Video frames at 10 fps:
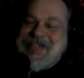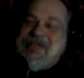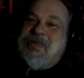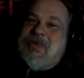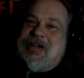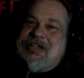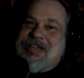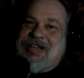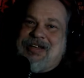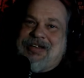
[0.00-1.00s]
was
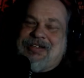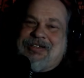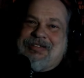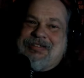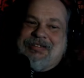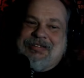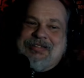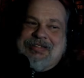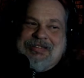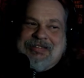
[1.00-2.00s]

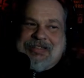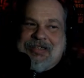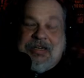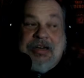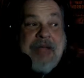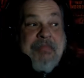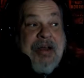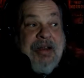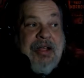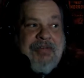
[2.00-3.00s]
something like "My
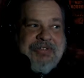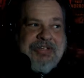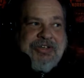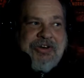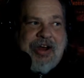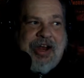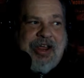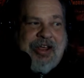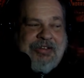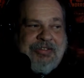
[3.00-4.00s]
Love Is in Your
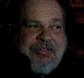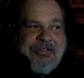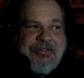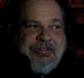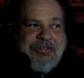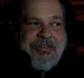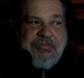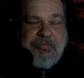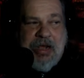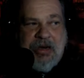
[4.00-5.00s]
Hand."
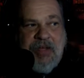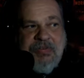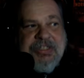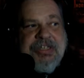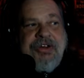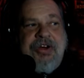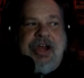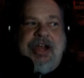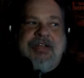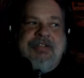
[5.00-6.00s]
My love is in your
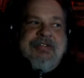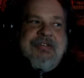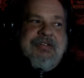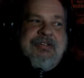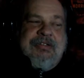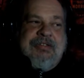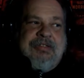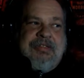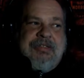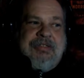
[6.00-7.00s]
hands,
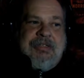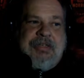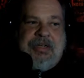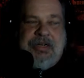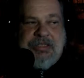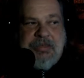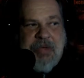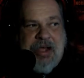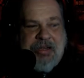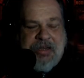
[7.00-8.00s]
and it's
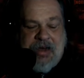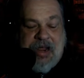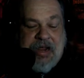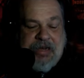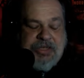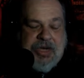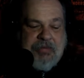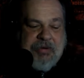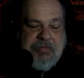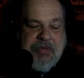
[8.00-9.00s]
about getting a hand
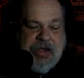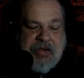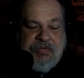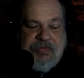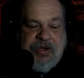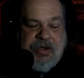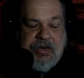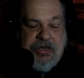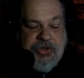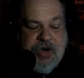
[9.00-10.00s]
job in the back of
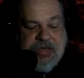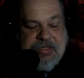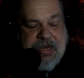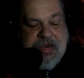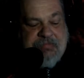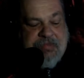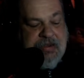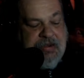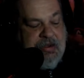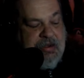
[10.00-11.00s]
a Trans Am
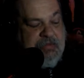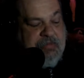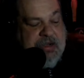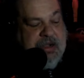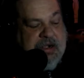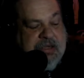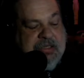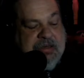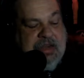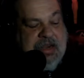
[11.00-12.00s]

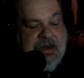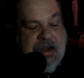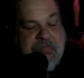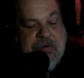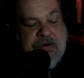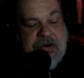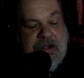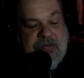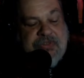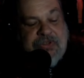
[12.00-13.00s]
because Led Leopard
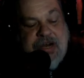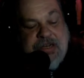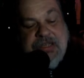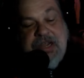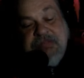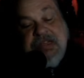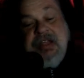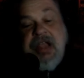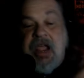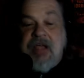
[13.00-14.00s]
loves Trans Ams,
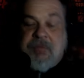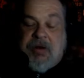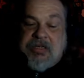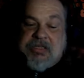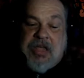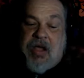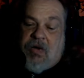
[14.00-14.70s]
and plus the whole